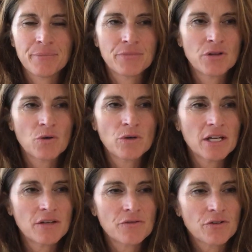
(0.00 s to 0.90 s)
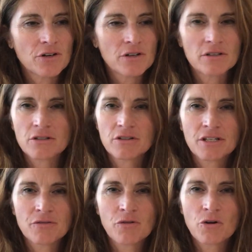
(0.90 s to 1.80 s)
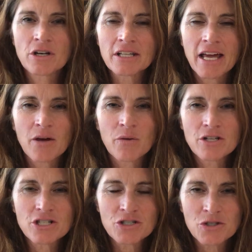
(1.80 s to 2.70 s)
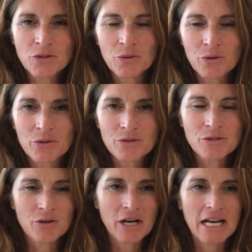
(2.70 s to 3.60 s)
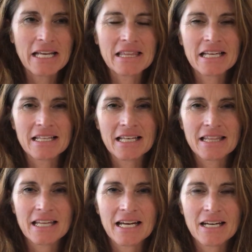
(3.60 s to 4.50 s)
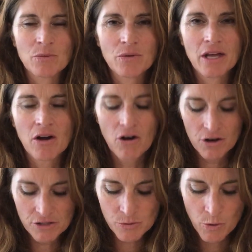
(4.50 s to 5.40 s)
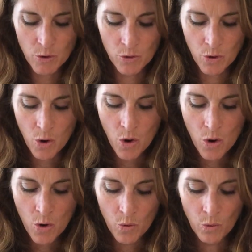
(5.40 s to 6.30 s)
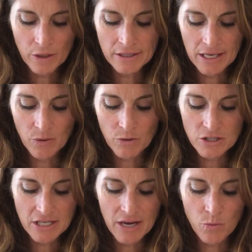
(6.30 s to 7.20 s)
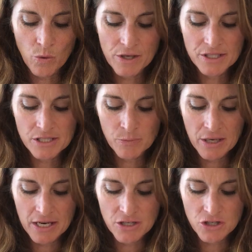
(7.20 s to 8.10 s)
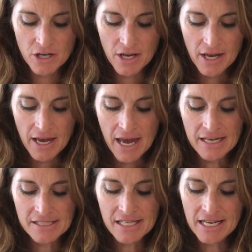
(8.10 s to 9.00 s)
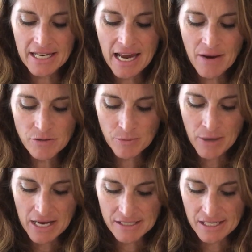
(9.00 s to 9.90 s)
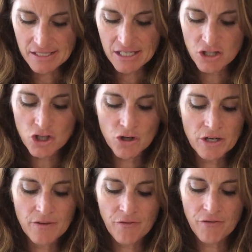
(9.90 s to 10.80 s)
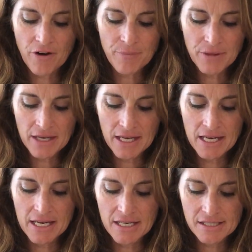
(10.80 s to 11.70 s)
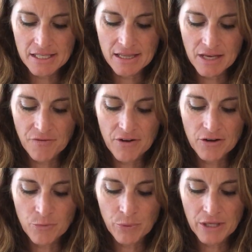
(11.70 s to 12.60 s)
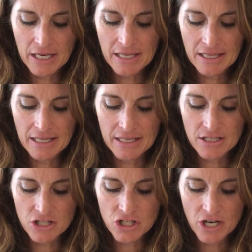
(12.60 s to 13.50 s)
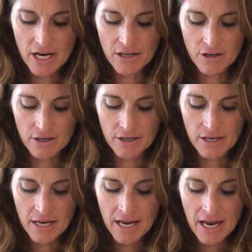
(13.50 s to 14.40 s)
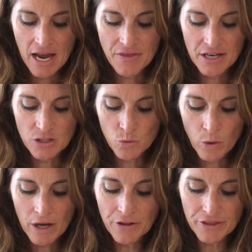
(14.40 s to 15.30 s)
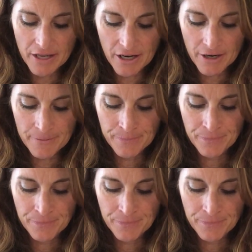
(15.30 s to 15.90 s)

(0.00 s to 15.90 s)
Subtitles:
No need for learning foreign language in schools or anything like that. They all spoke one language and had one speech. And it said it came to pass as they journeyed from the east that they found a plain in the land of Shinar, and they dwelt there.